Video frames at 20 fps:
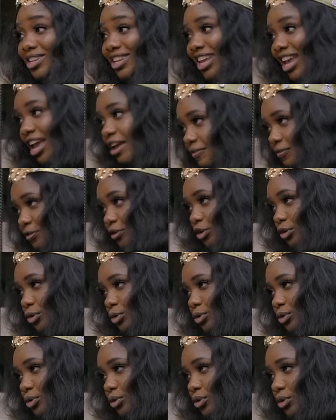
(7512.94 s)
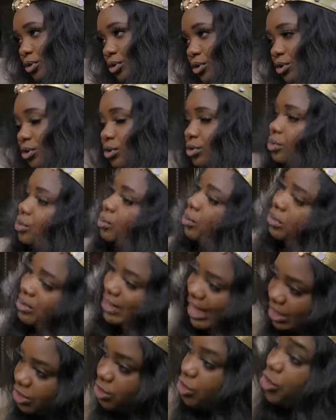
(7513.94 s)
gave you,
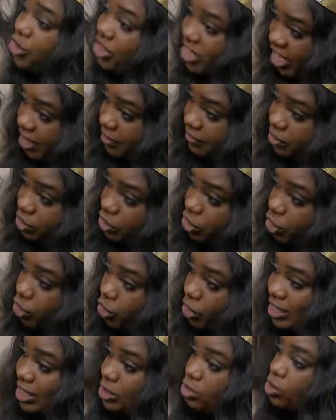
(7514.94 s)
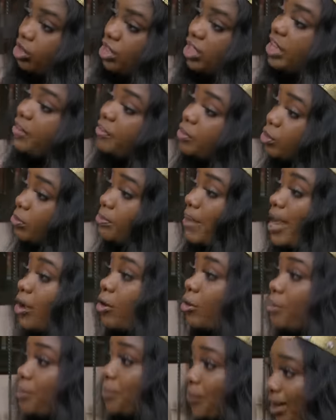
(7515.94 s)
that you gave to your daughter to give to my
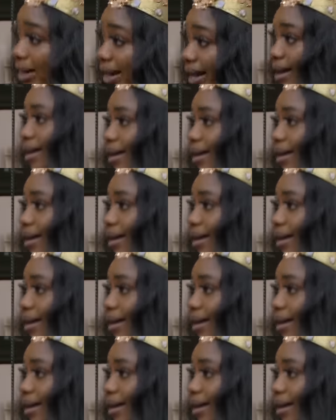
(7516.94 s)
own brother,